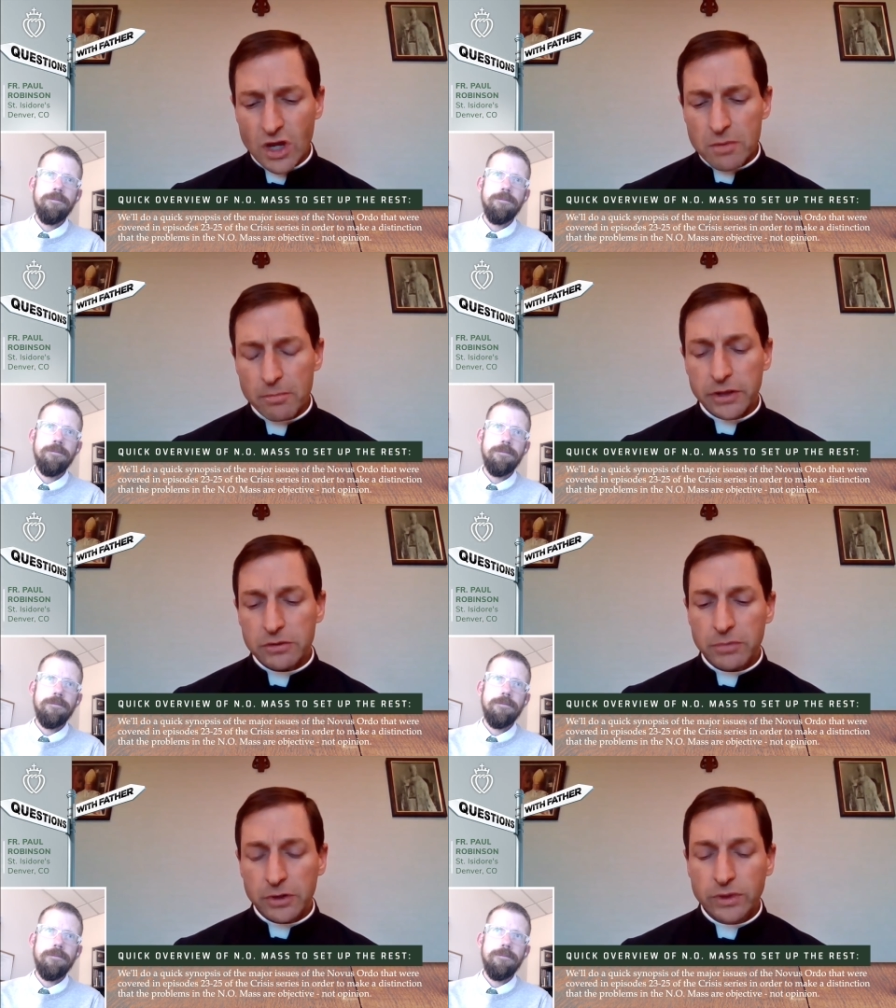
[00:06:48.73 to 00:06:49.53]

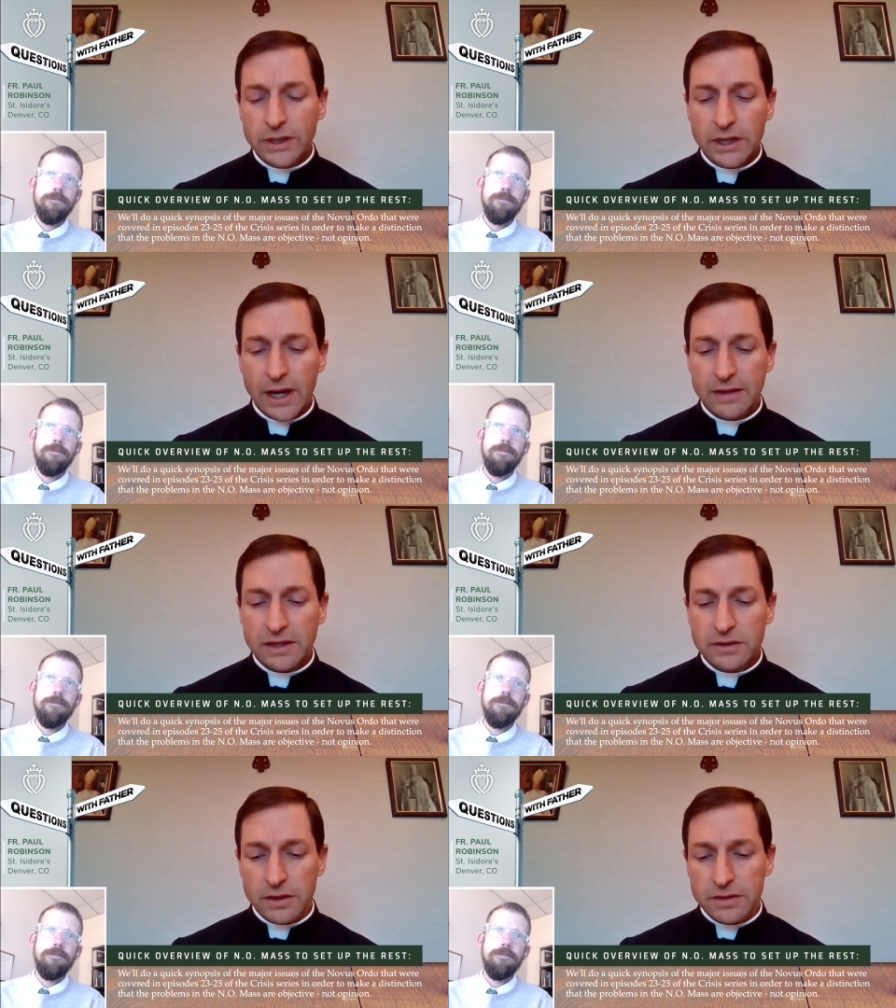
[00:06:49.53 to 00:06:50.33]
But really, I
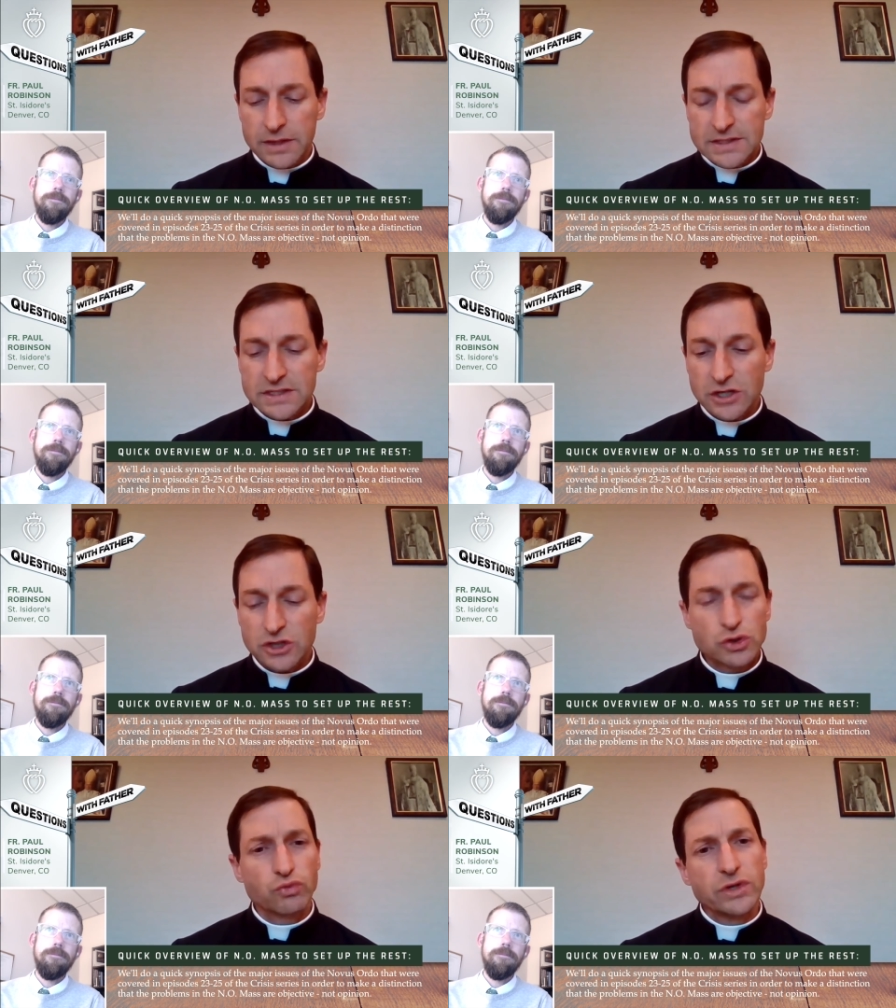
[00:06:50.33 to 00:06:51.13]
think the
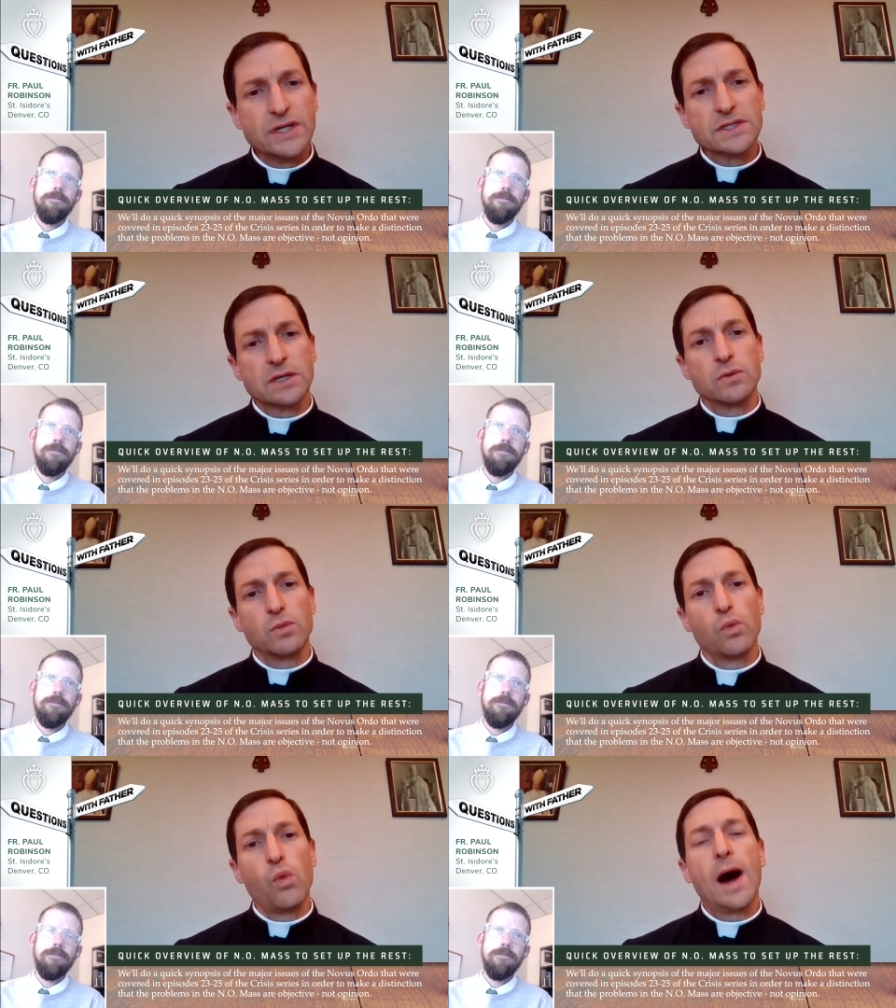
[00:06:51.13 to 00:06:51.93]
essential
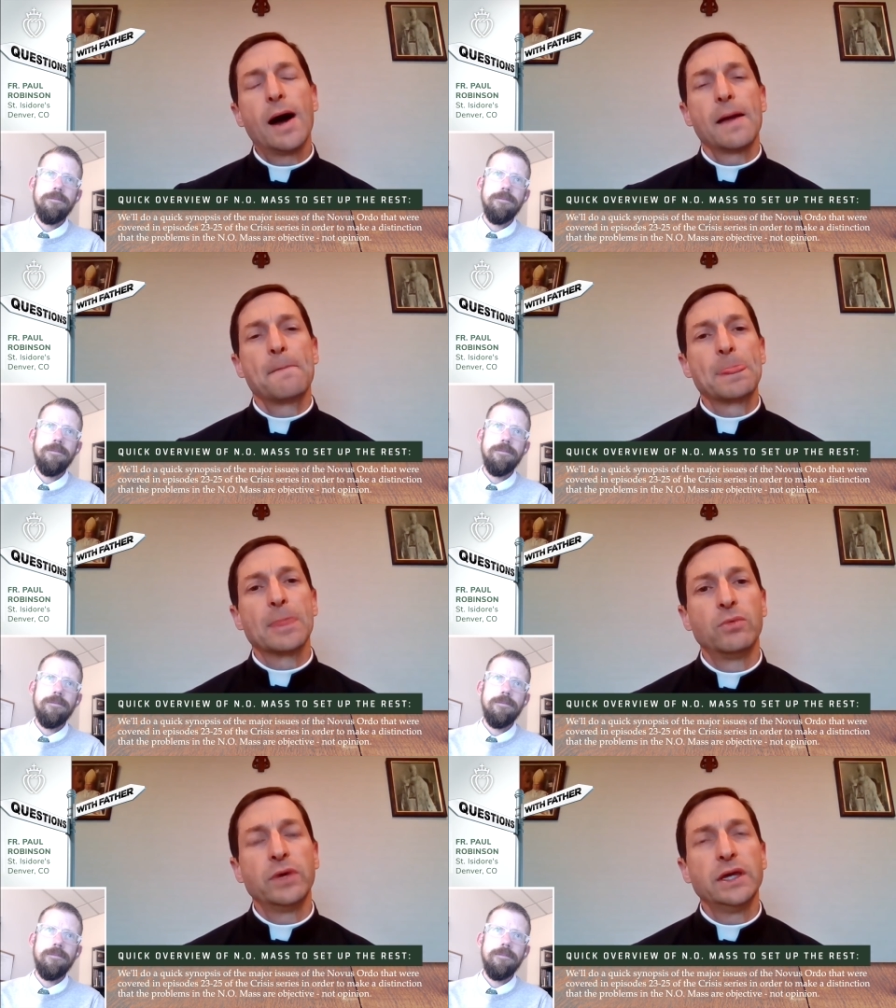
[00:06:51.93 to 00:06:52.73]
reason why
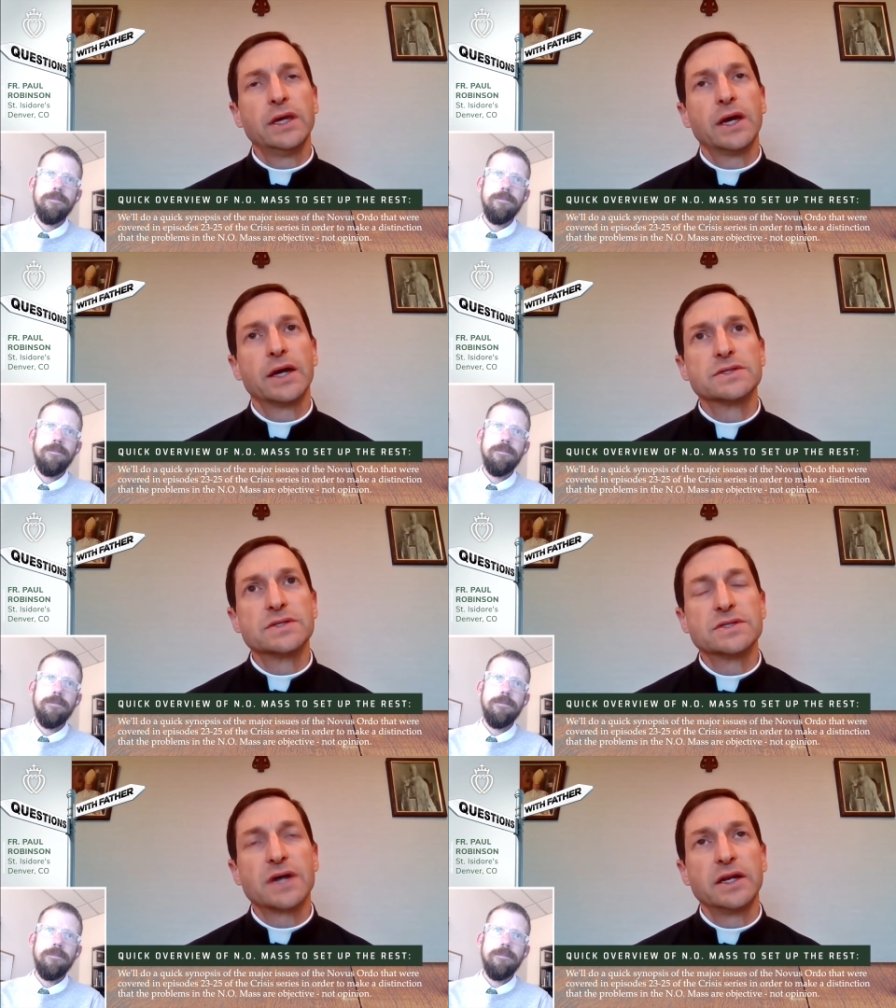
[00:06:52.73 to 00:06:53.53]
we as
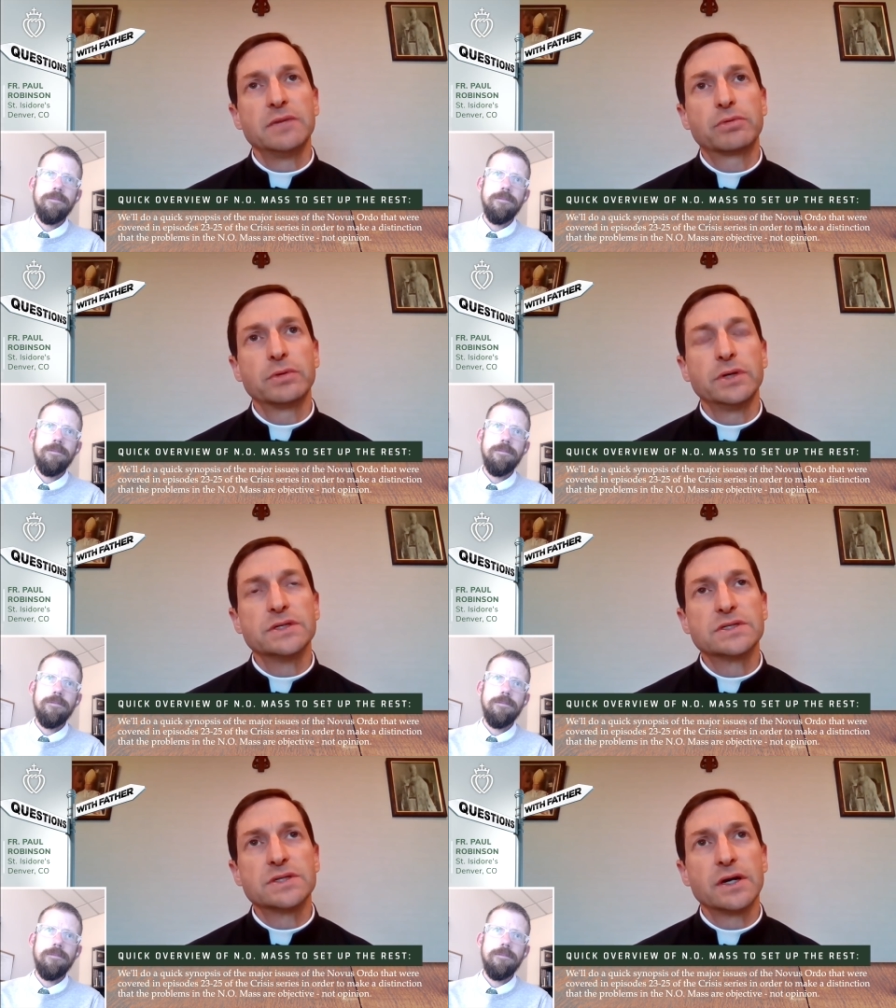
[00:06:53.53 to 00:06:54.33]
society
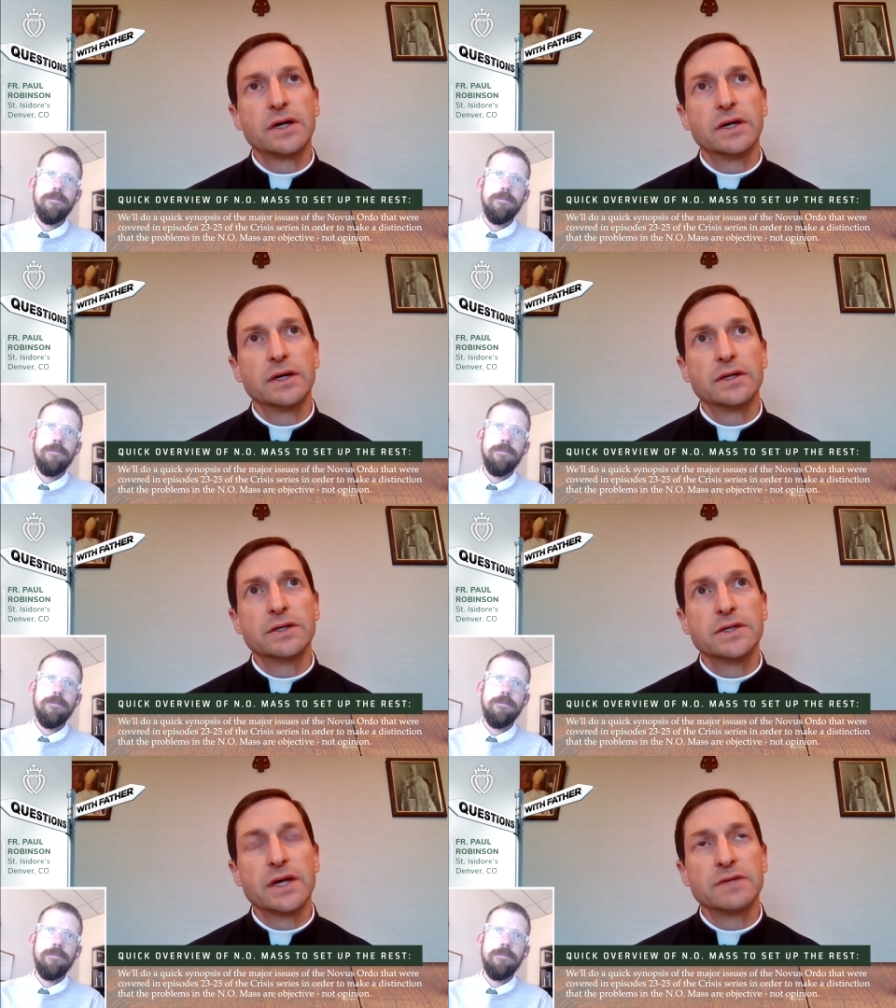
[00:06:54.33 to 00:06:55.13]
priests
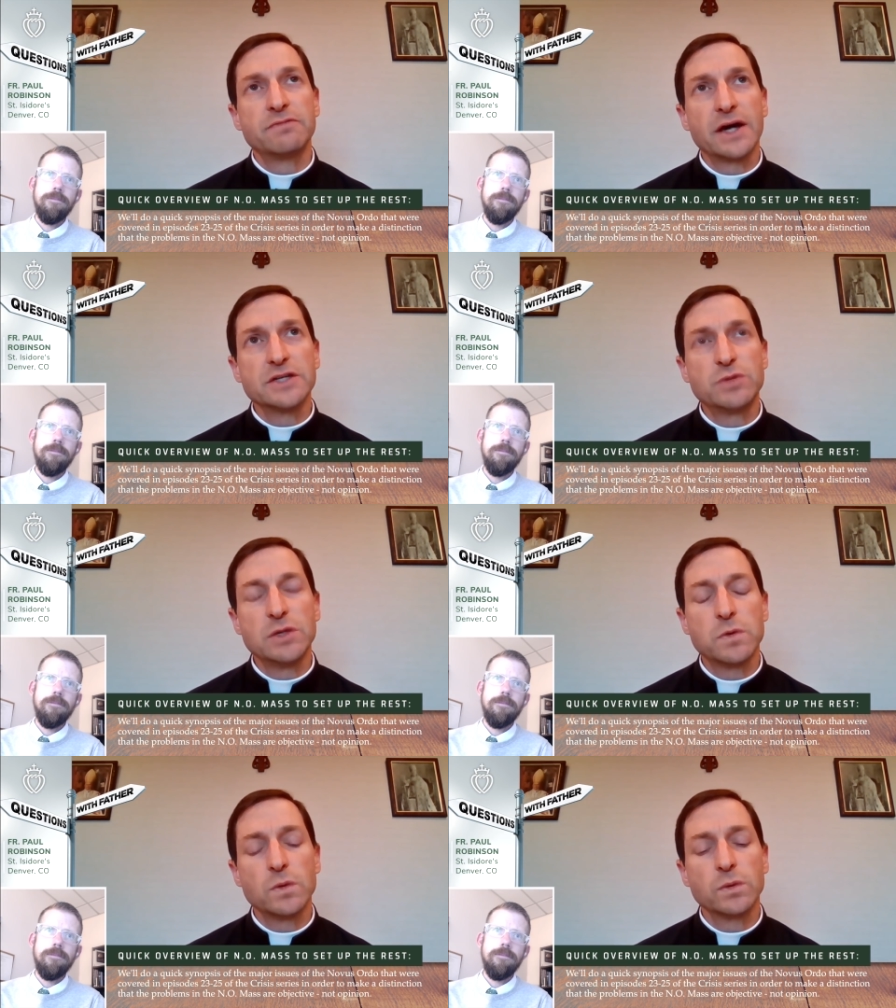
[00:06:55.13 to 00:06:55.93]
advise
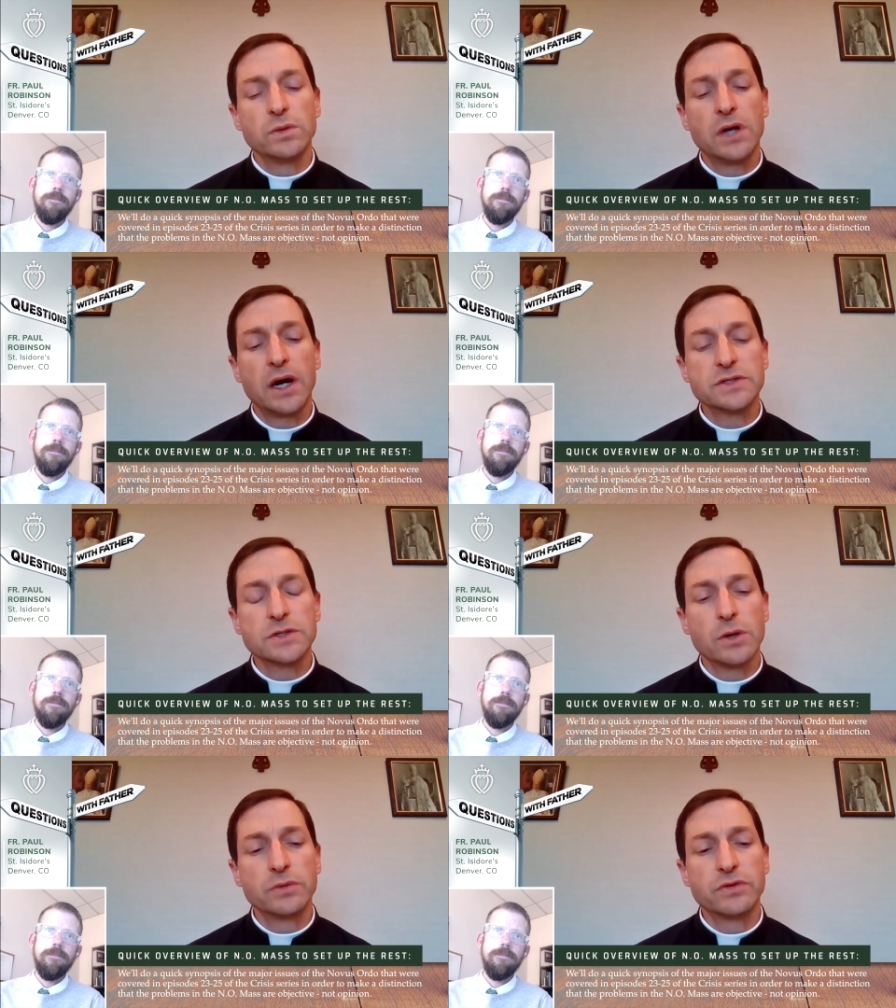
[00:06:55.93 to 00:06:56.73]
people not
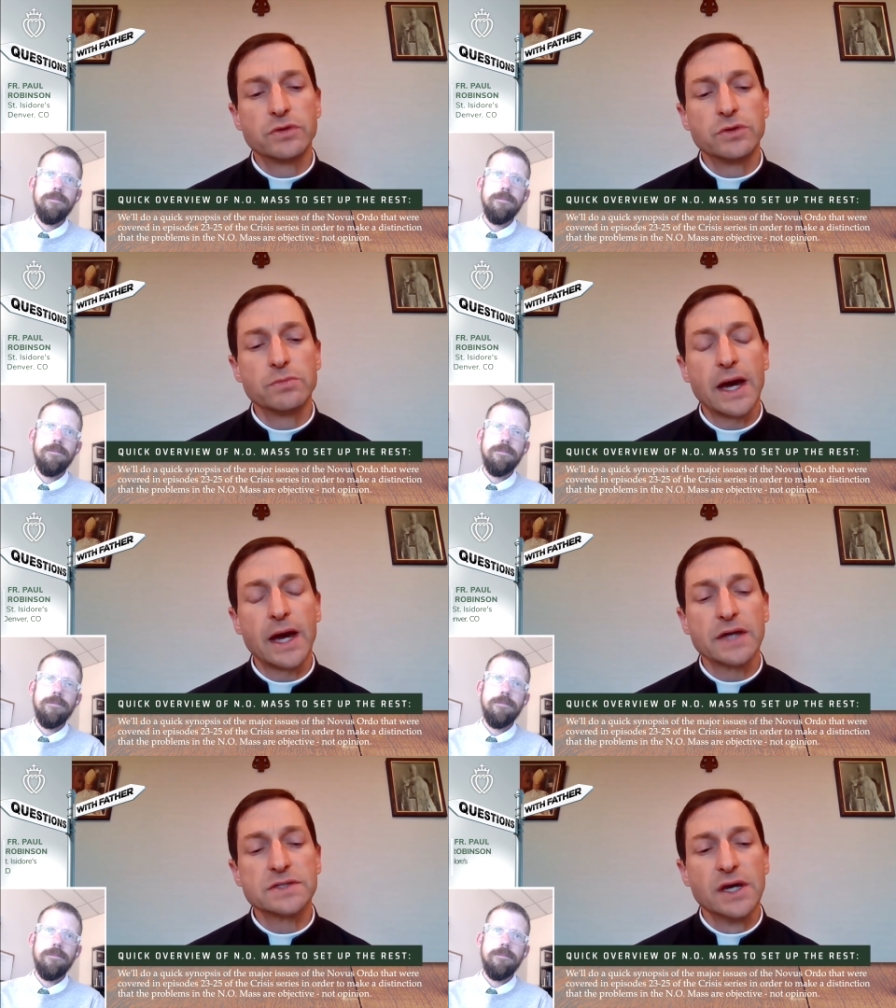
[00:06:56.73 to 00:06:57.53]
to go to the new
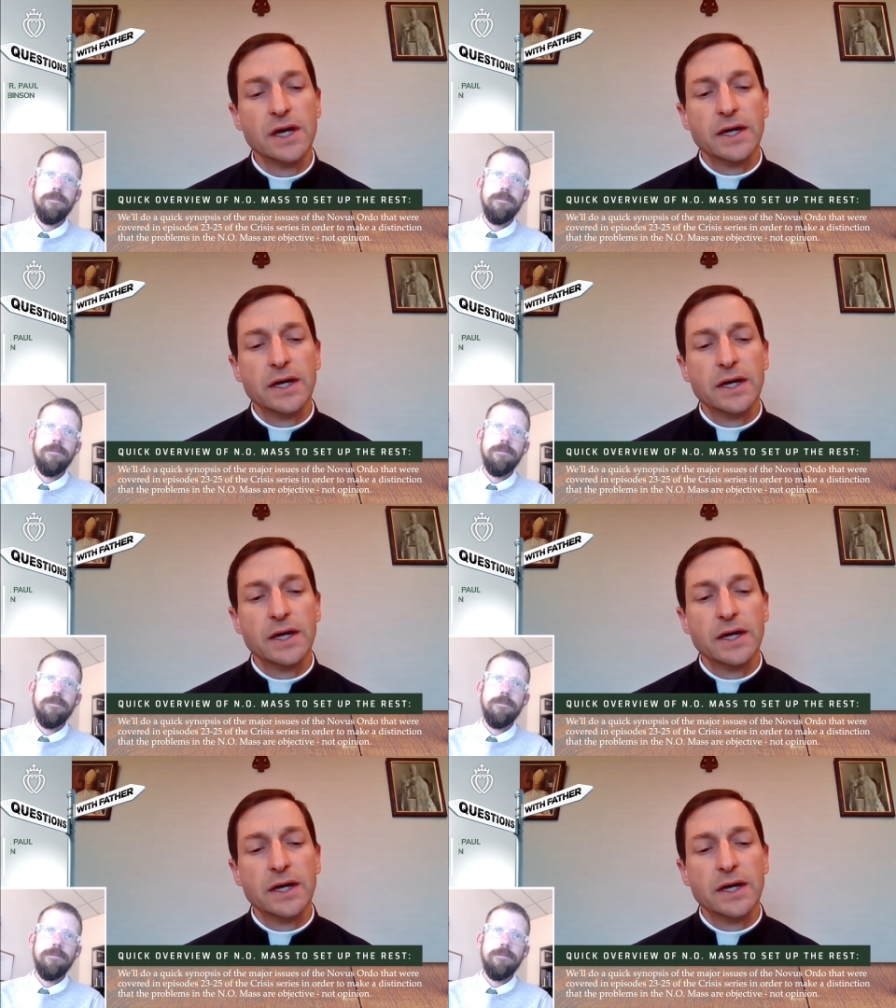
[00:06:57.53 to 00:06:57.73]
Mass